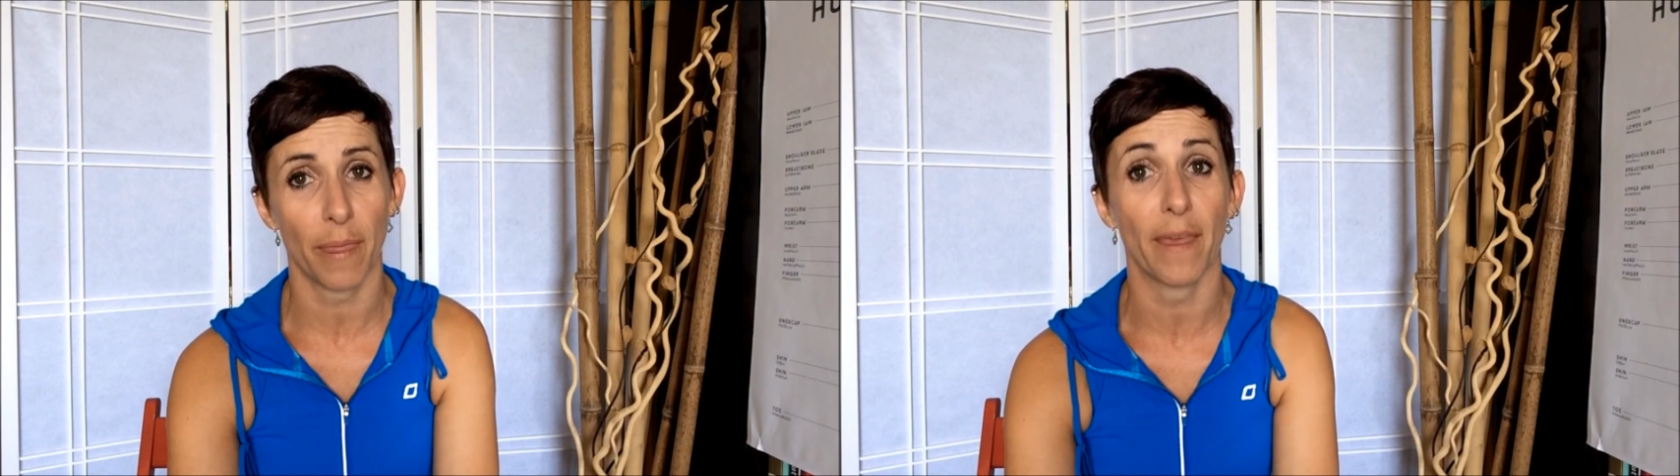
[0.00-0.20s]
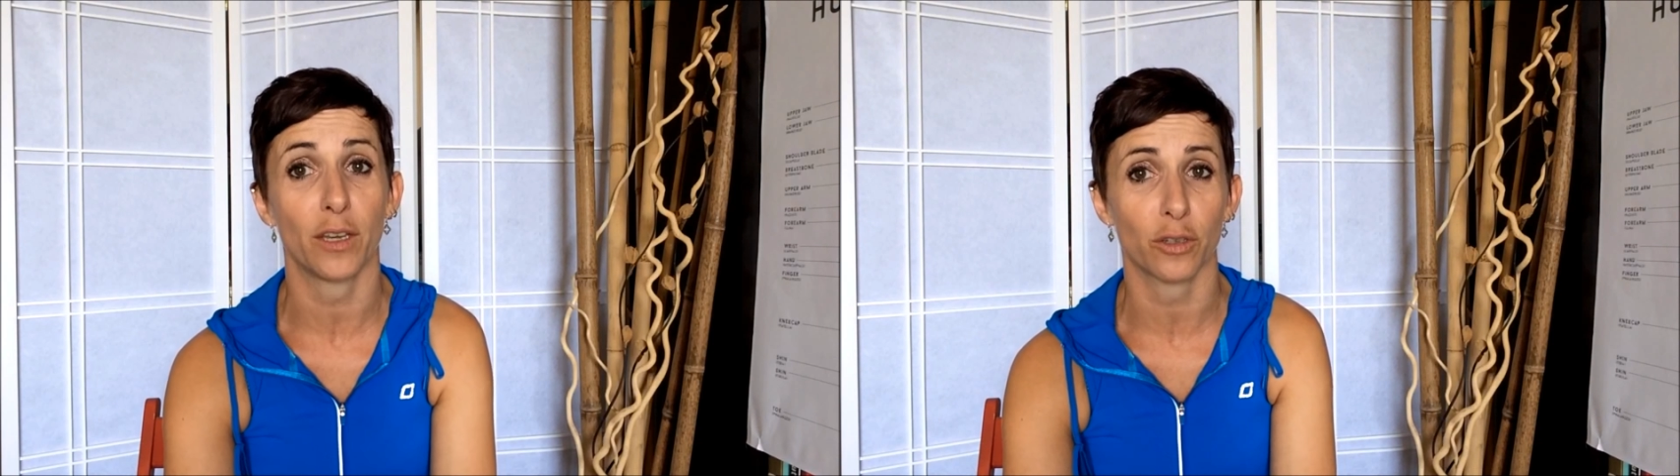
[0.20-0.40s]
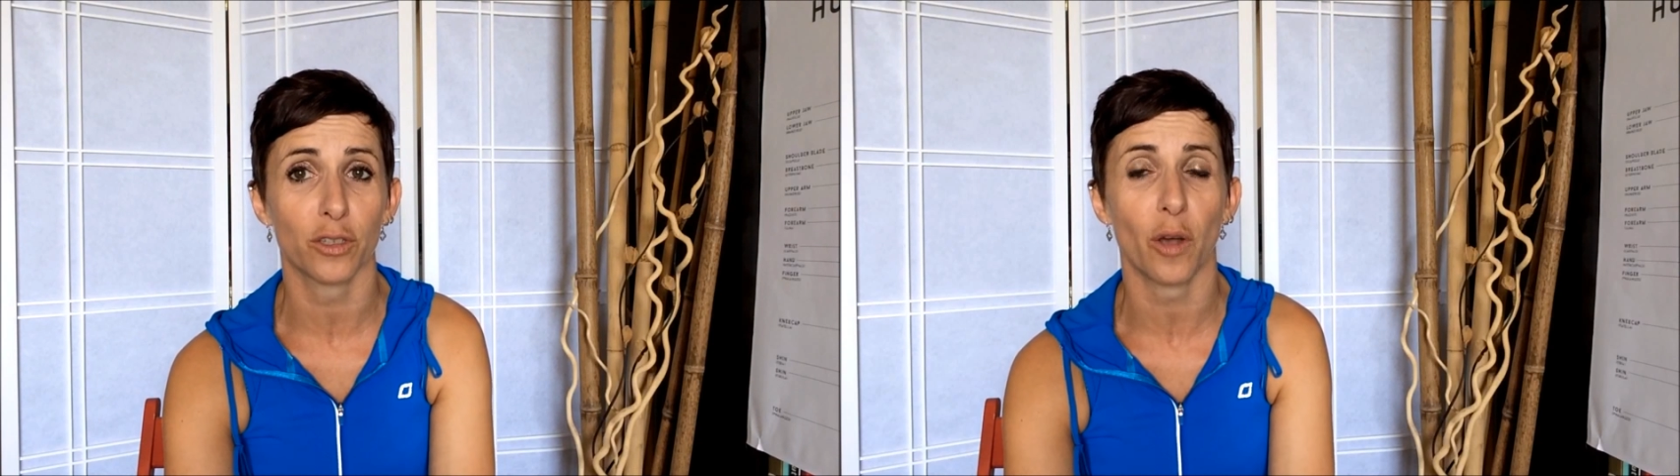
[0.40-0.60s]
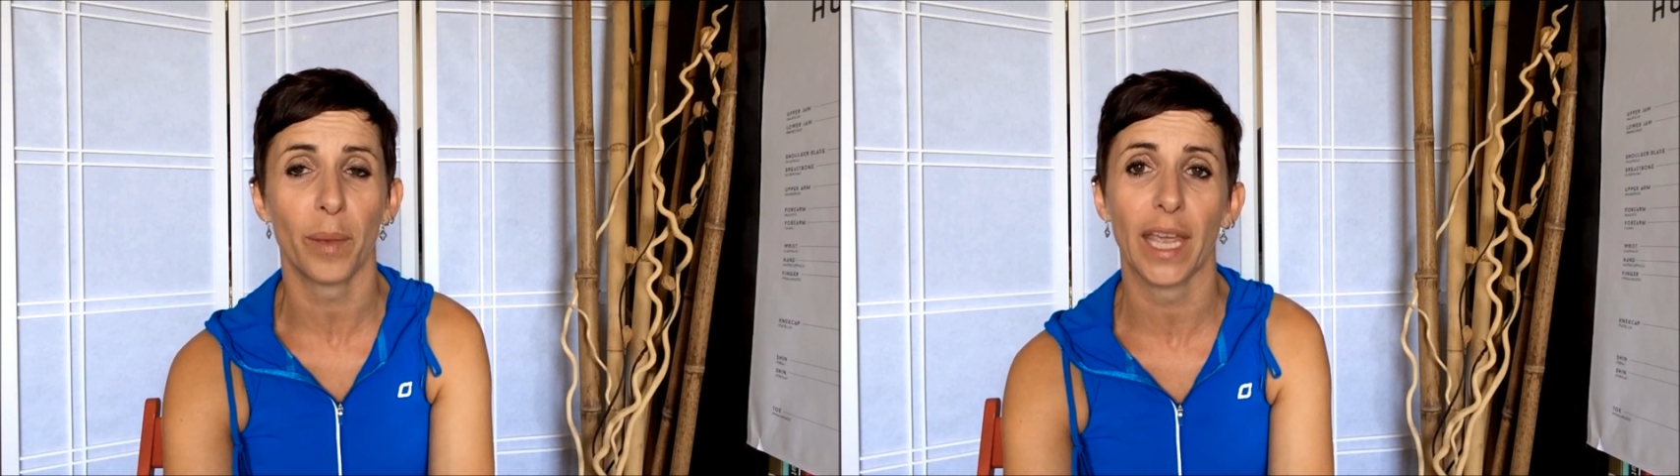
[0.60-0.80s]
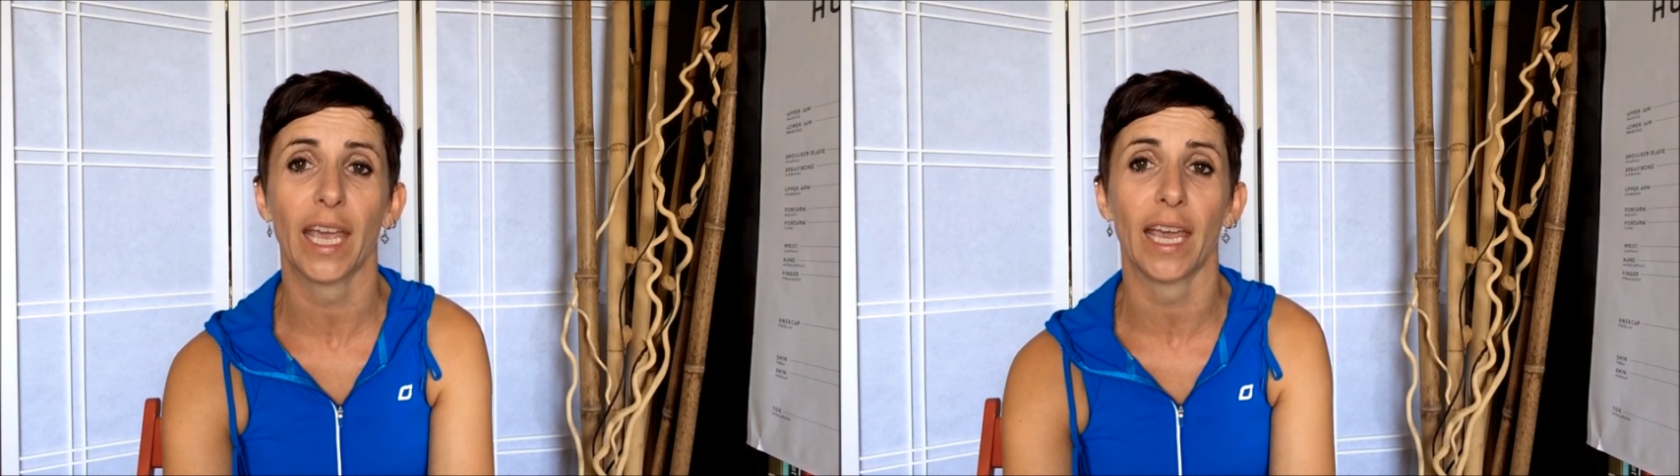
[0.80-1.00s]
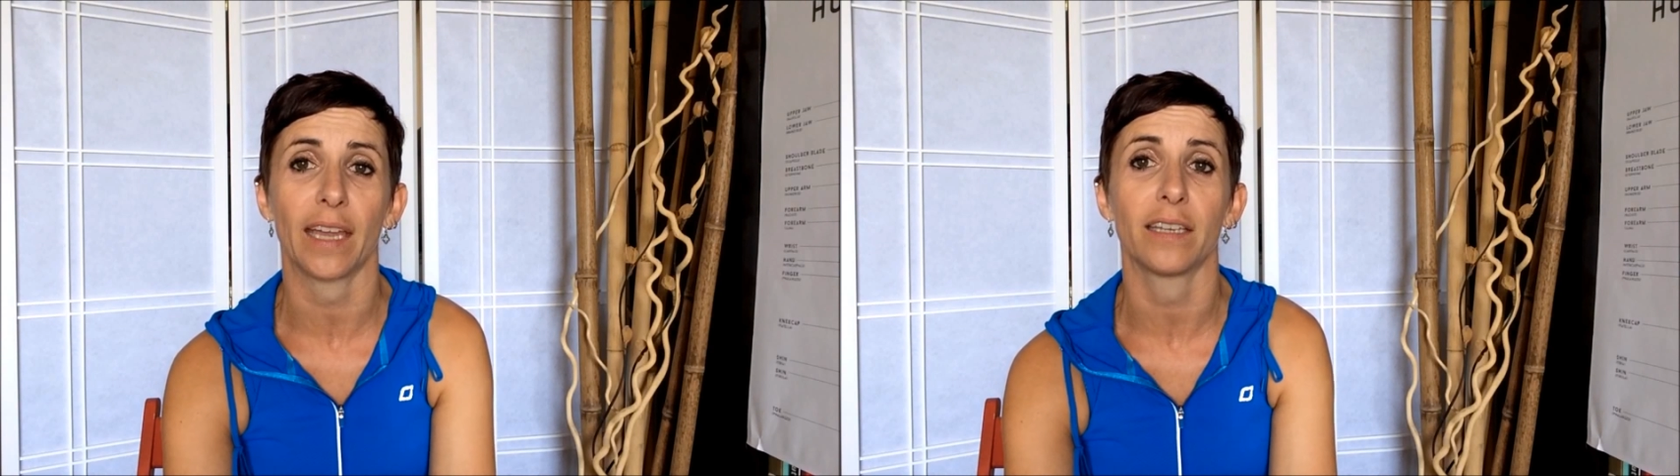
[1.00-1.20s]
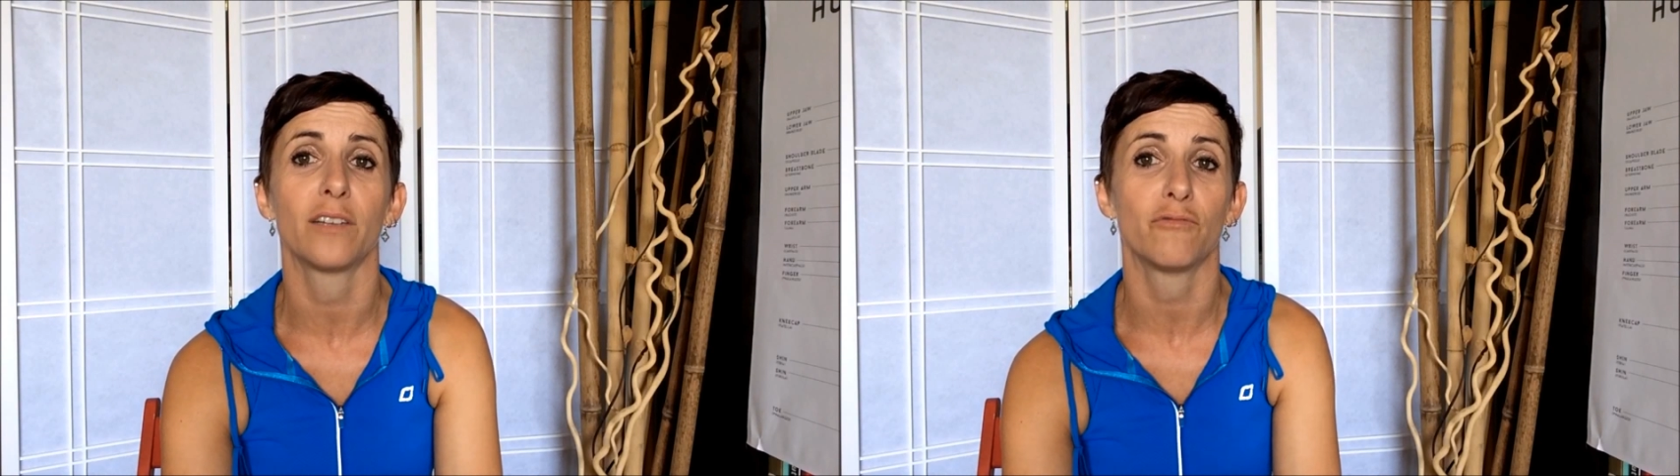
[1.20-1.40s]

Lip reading: but then you're stopping again,